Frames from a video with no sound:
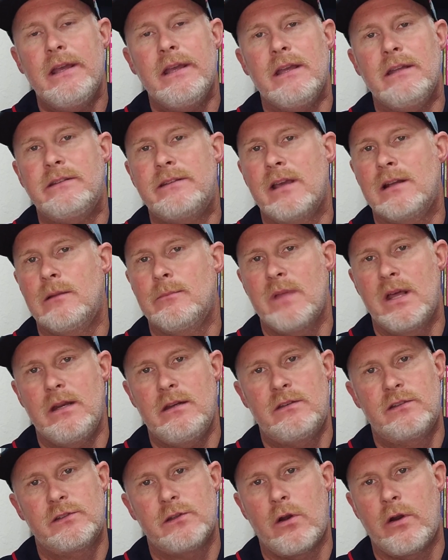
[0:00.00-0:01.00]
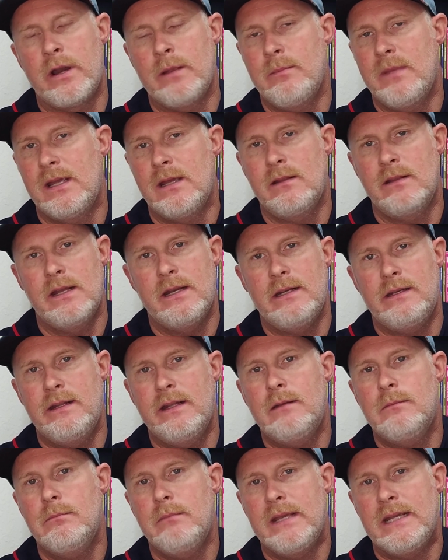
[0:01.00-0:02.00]
and tell him that he's sorry, man, that he
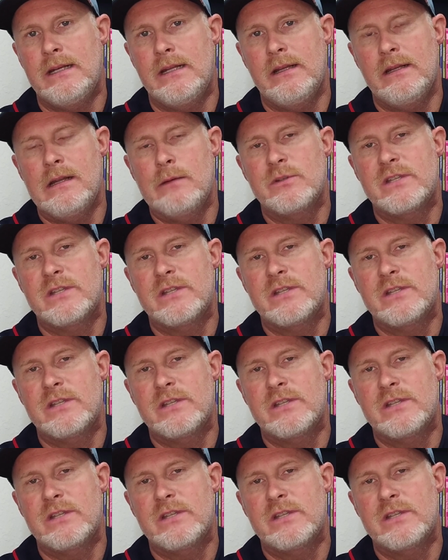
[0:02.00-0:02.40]
didn't mean it.